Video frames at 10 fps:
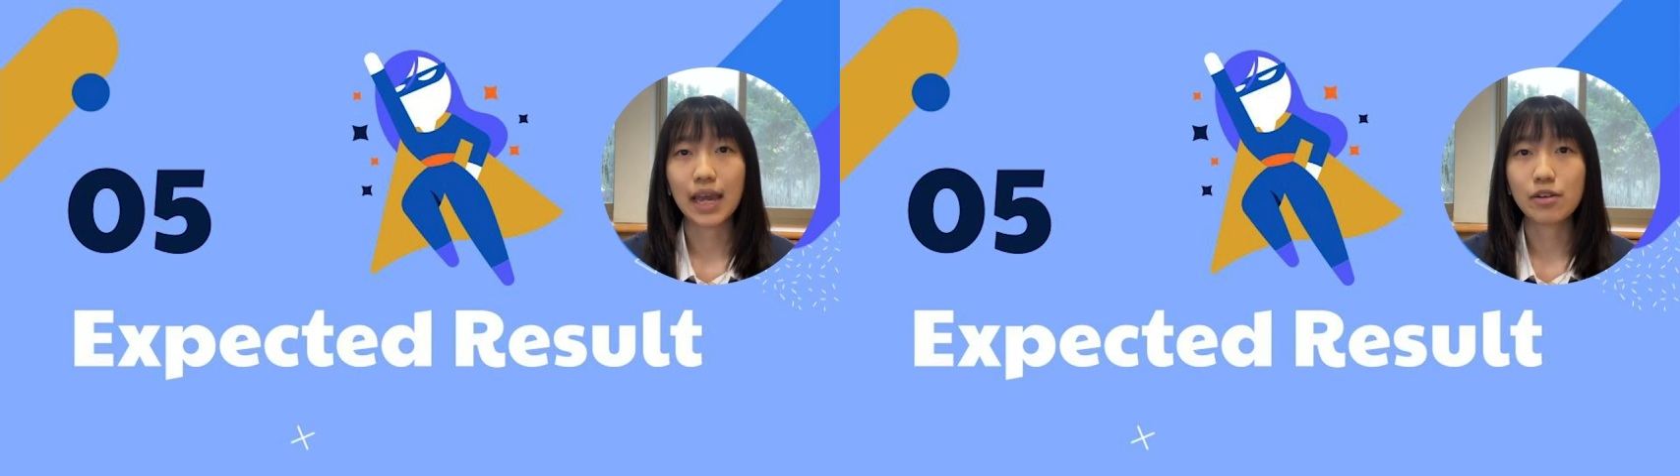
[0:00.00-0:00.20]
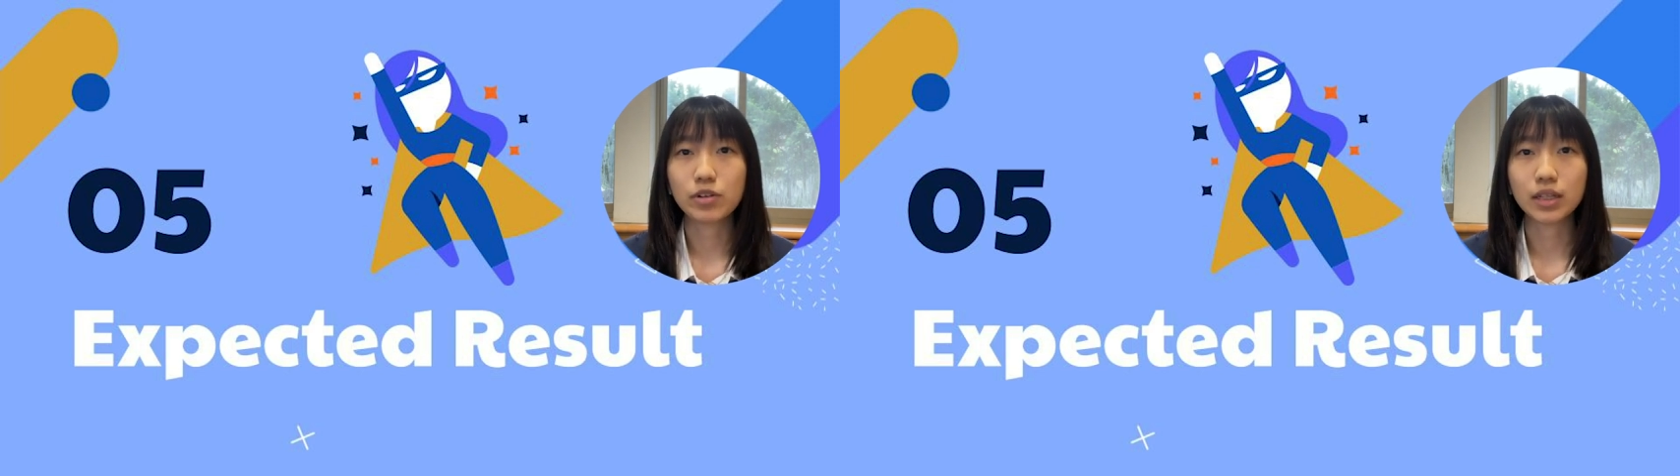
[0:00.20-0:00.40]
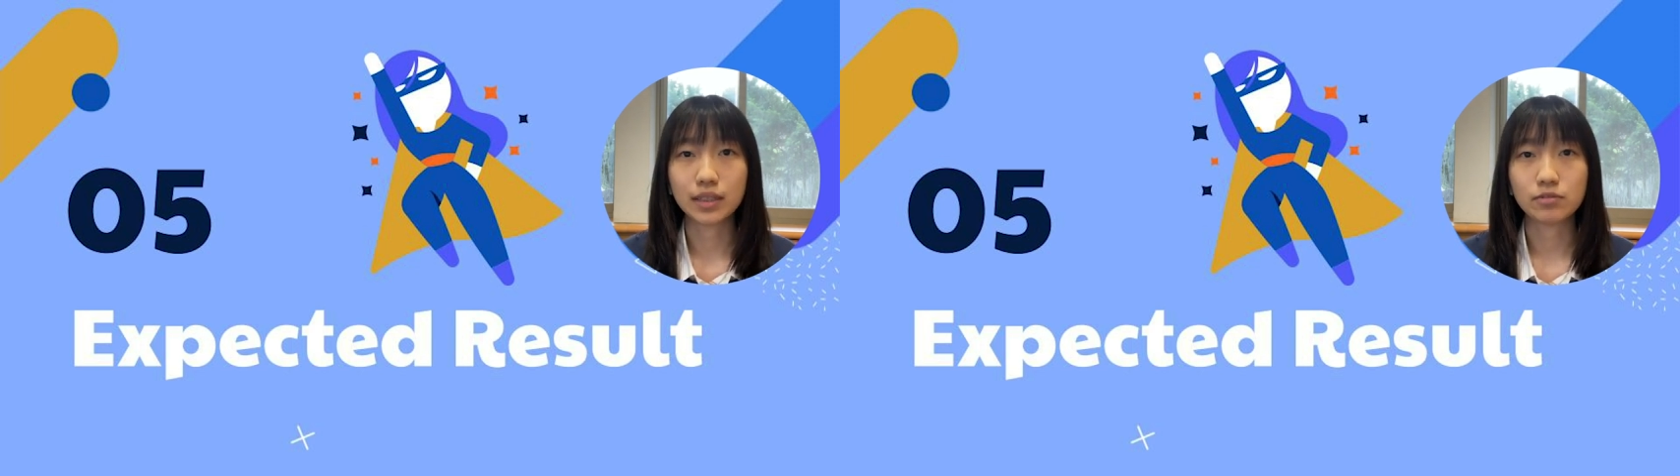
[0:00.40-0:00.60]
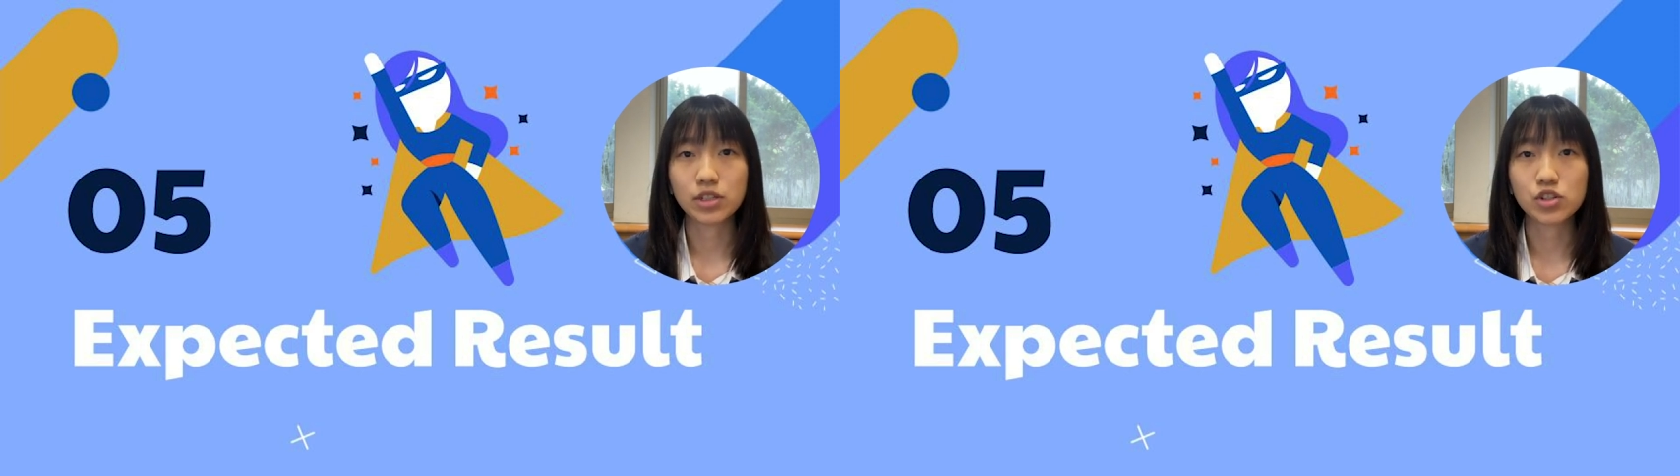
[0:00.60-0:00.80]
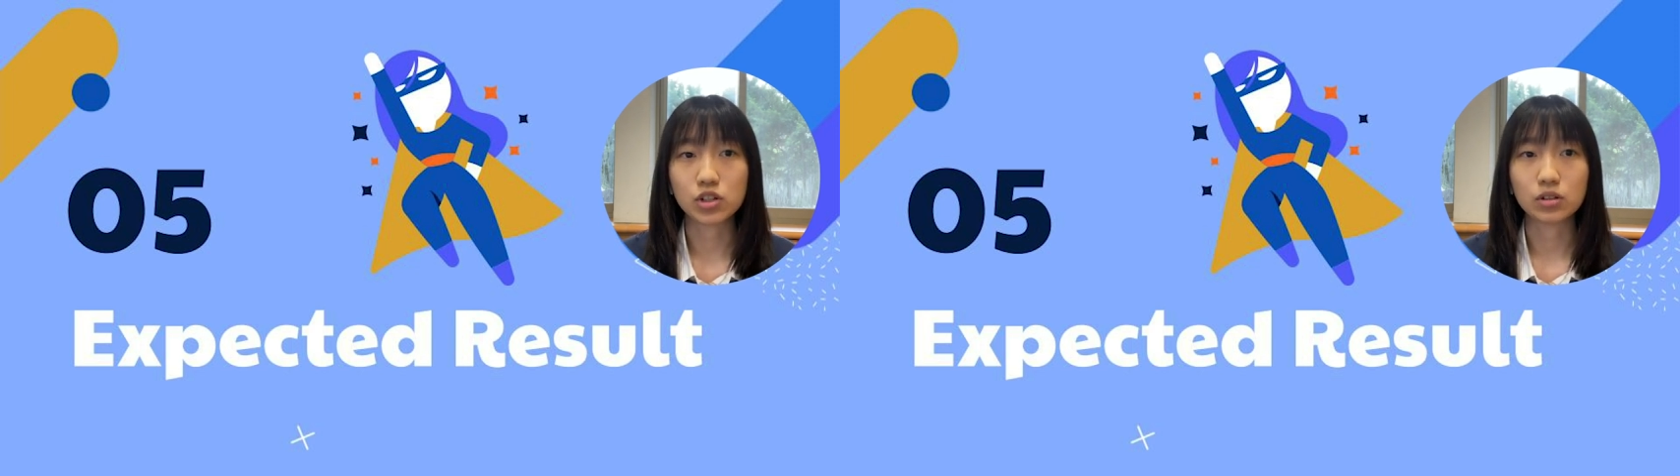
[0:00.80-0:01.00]
every
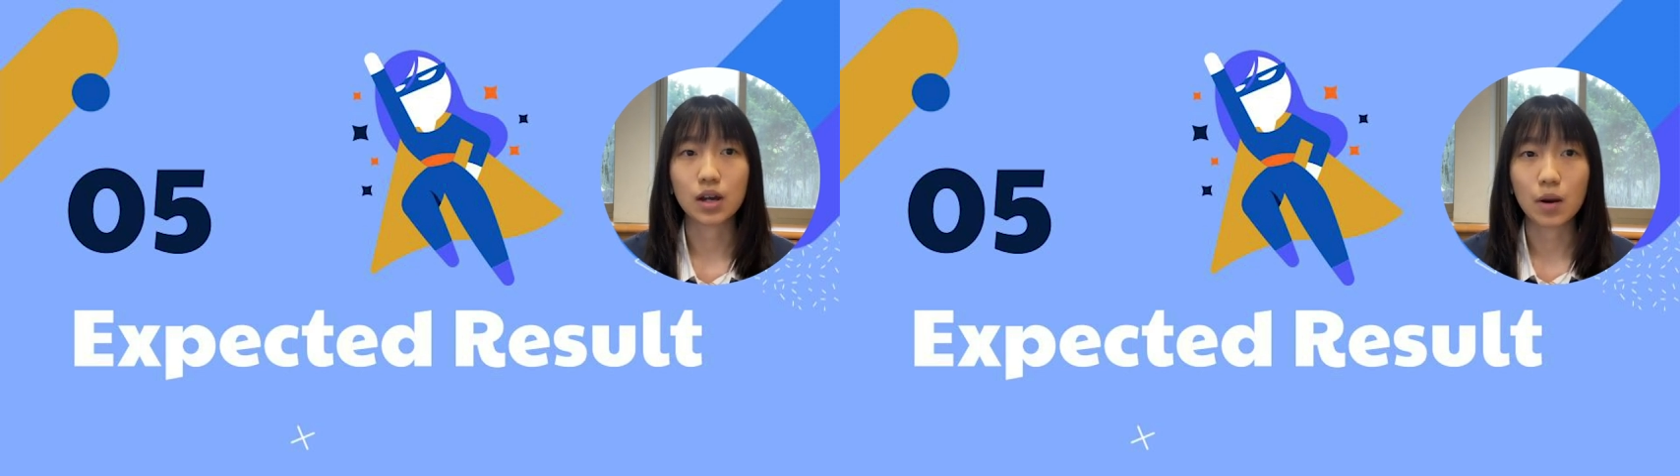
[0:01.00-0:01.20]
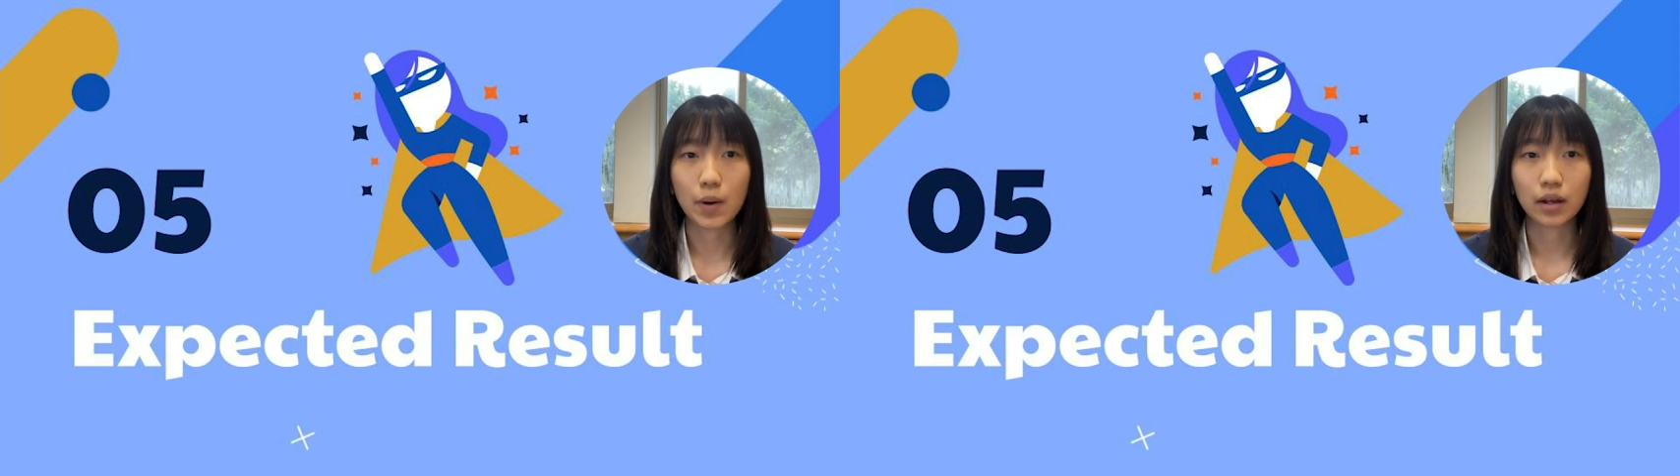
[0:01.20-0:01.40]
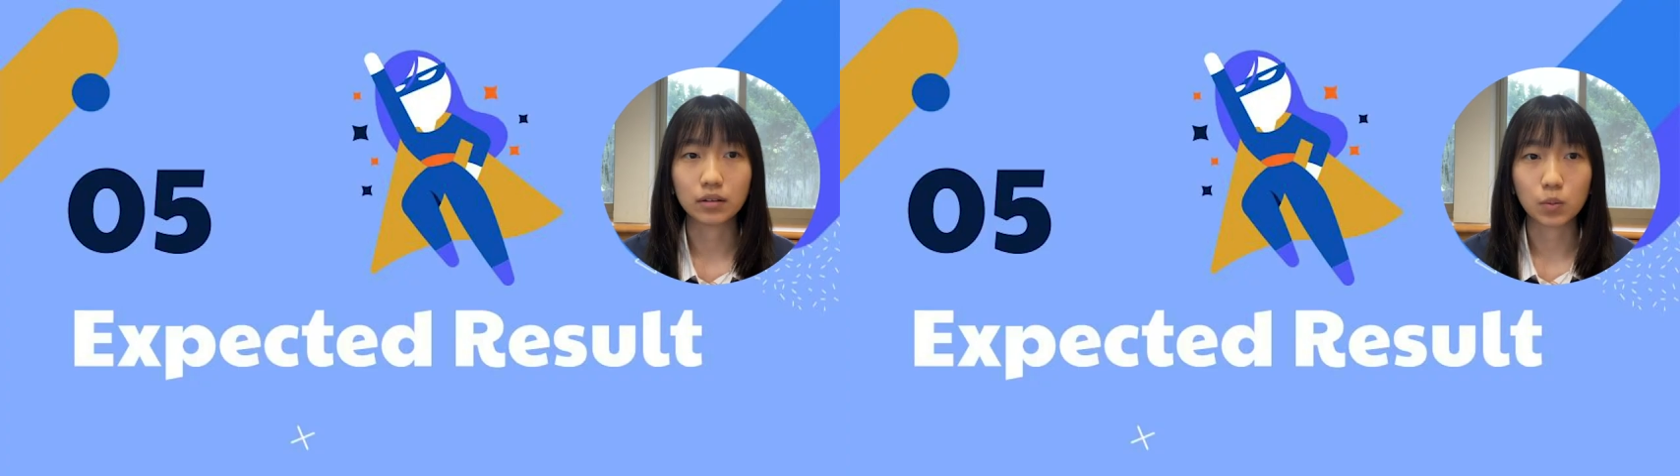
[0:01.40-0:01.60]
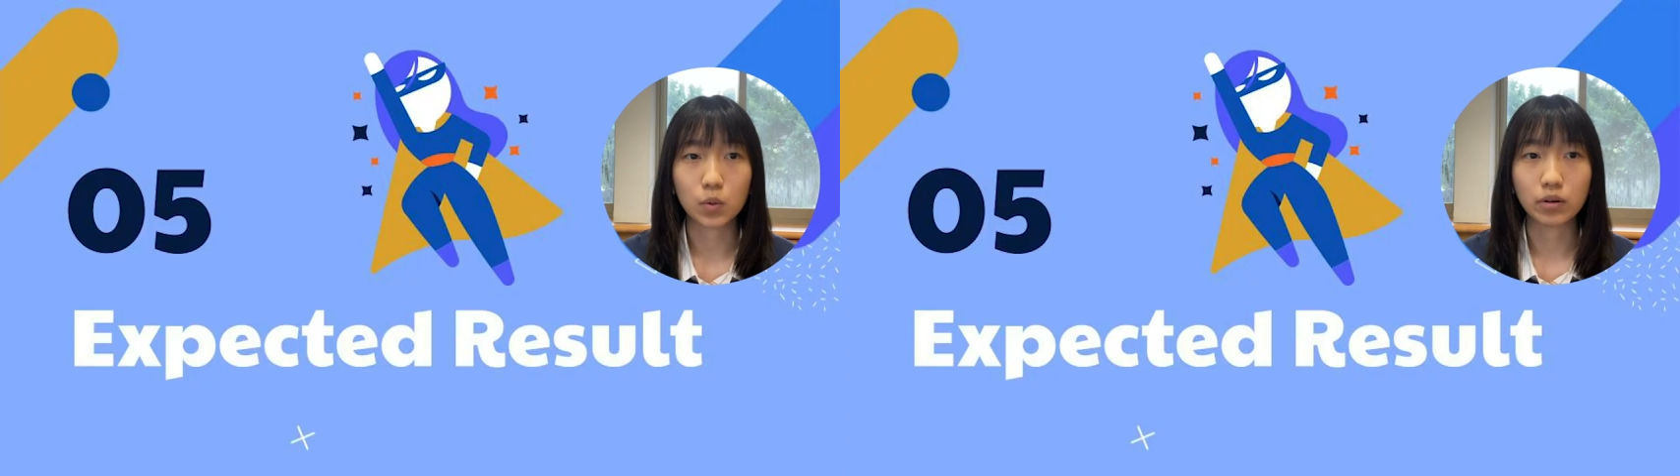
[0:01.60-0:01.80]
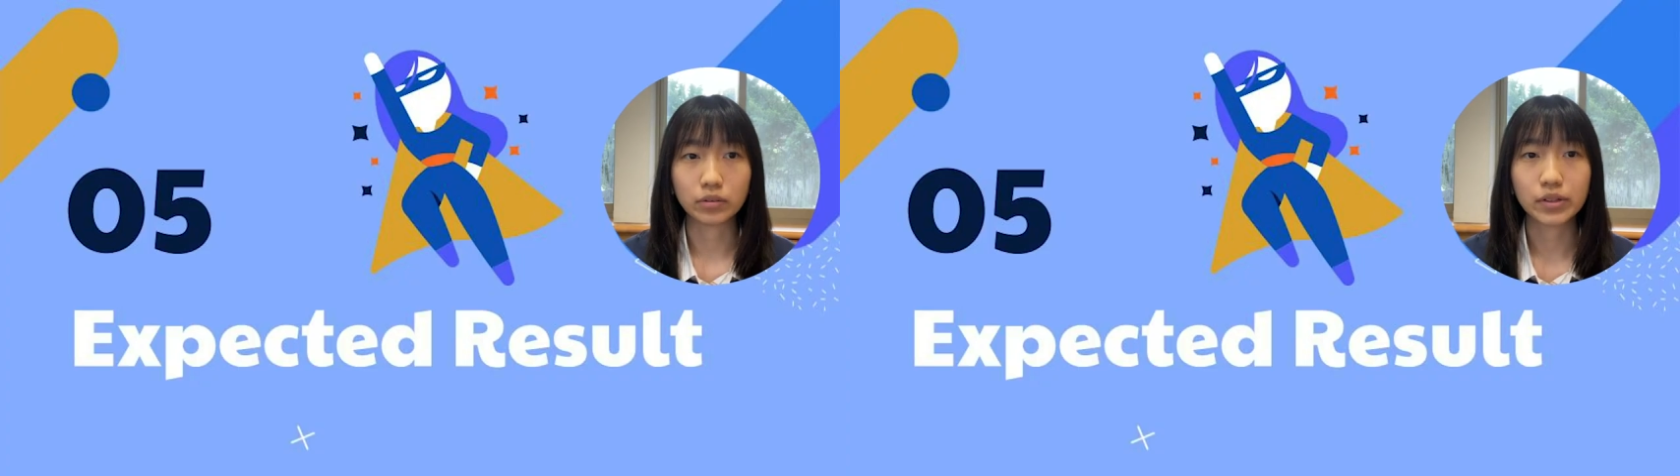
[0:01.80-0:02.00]
individual around the
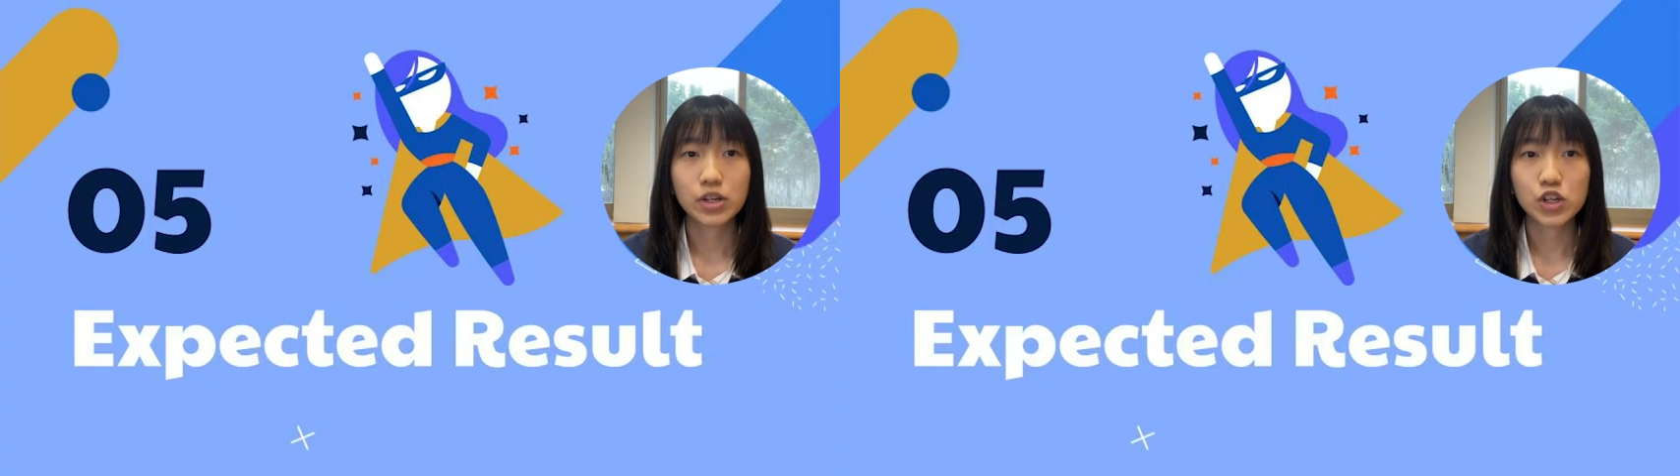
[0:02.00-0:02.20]
world